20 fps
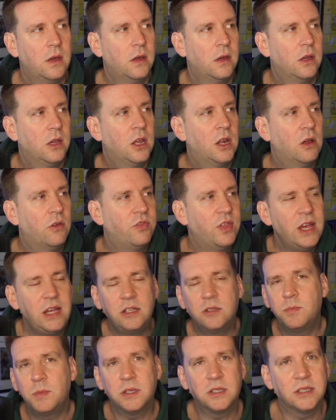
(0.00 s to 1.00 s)
You know, these
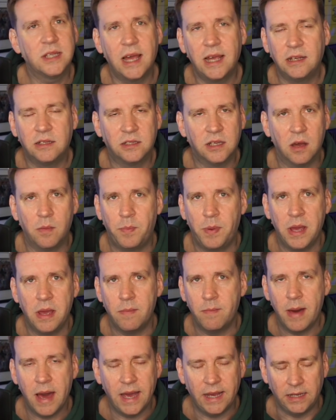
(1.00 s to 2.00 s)
mistakes that are being
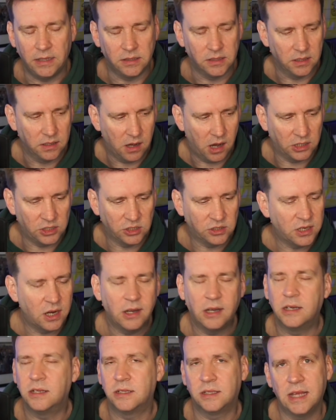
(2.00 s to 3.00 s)
made, I just don't
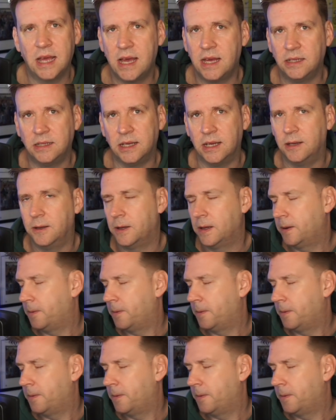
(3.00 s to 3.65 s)
understand it.